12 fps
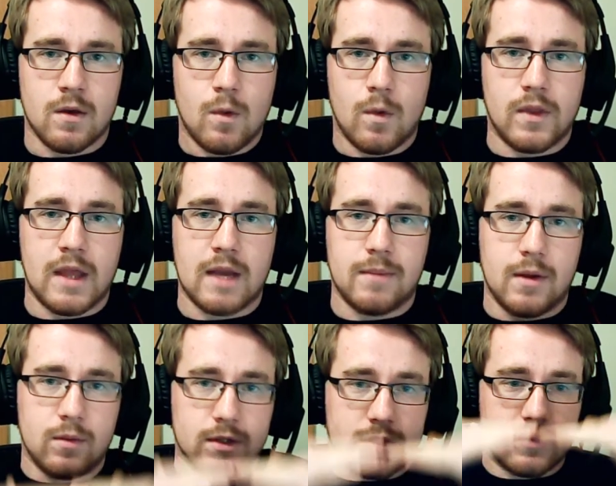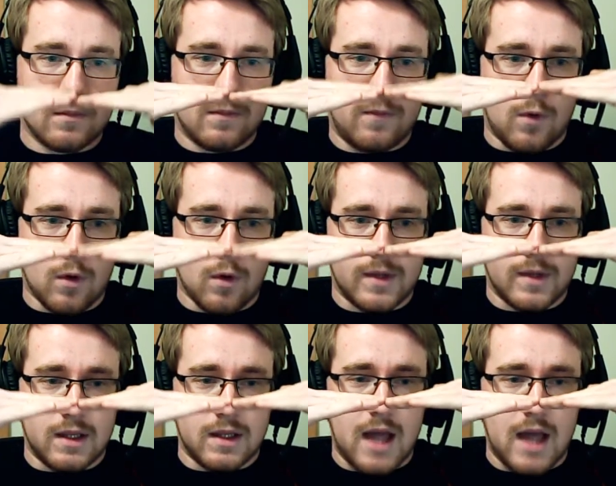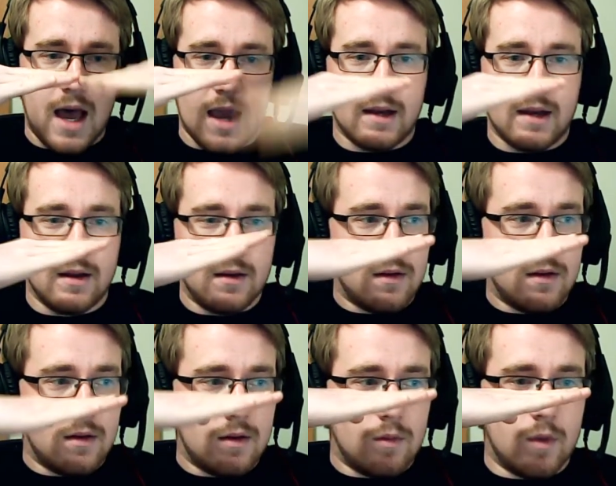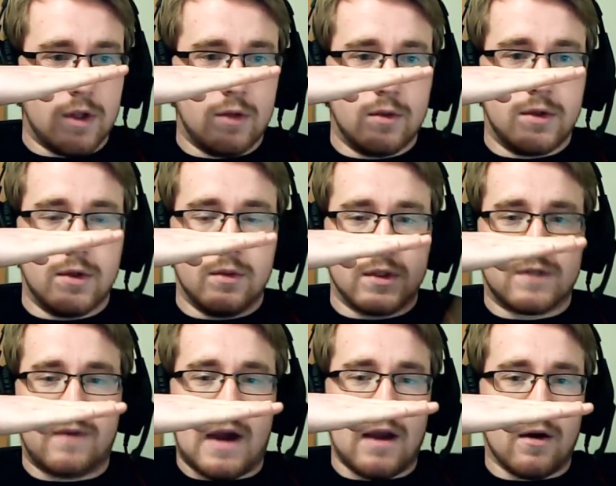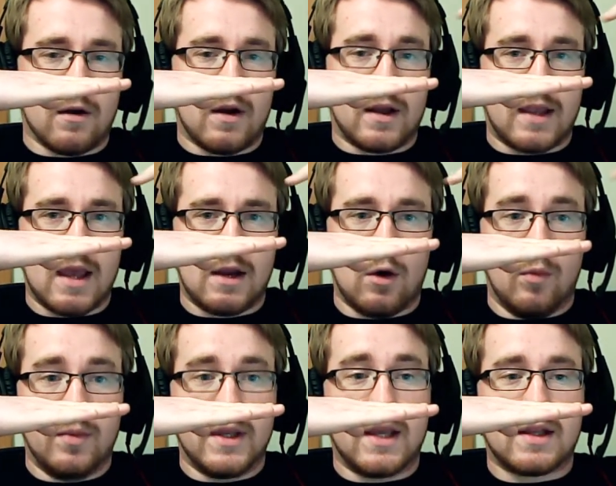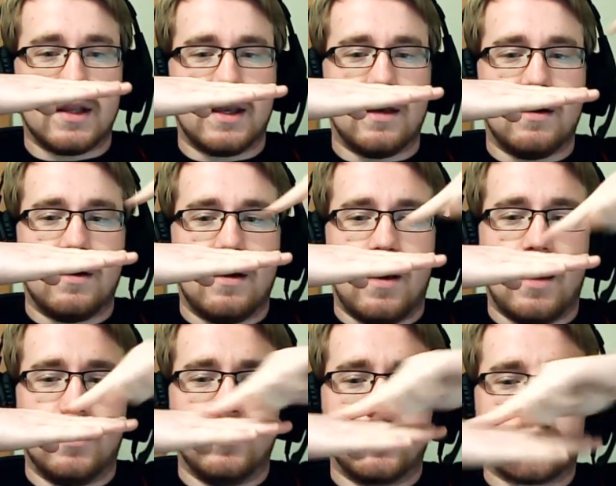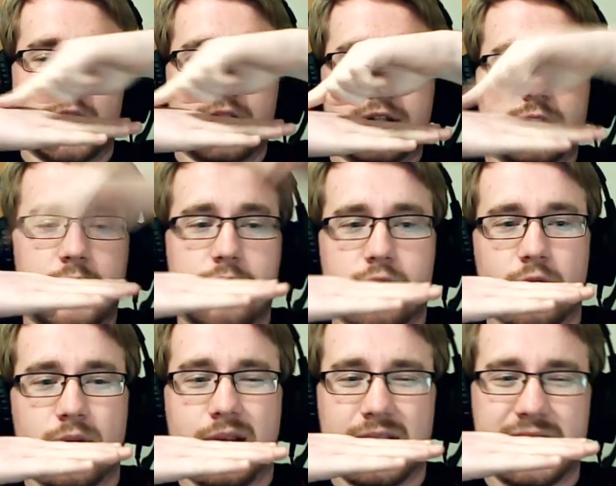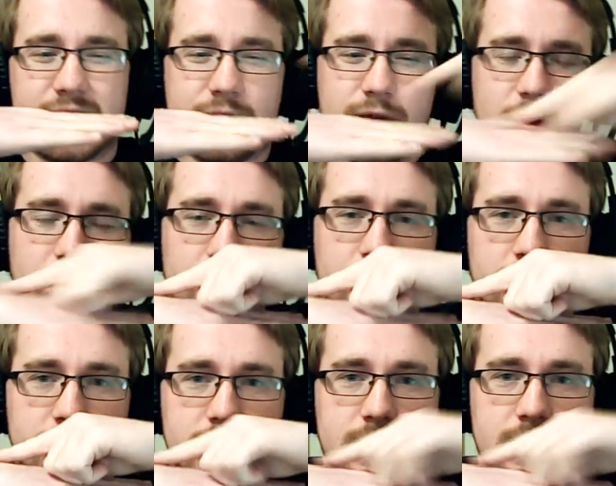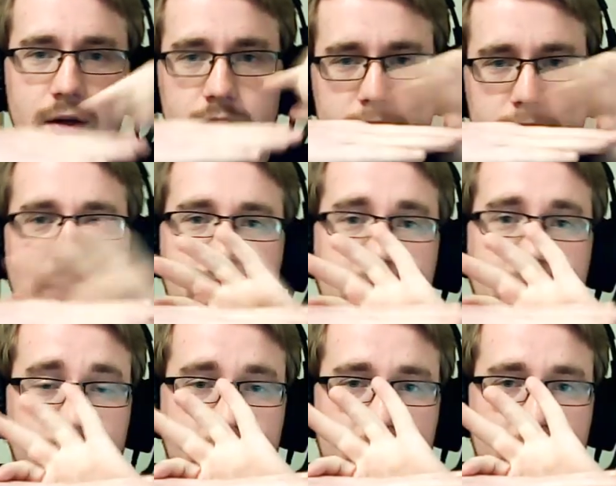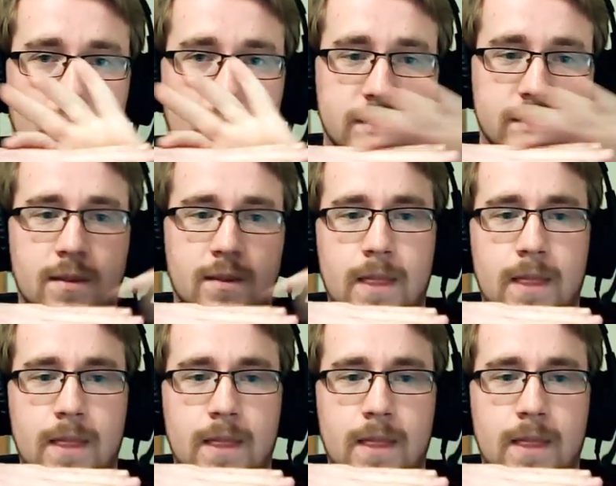When the enemy was formed in a line, what you would do is fire, again, obliquely, and you would try and sweep through at least a few units, depending on how thick it was.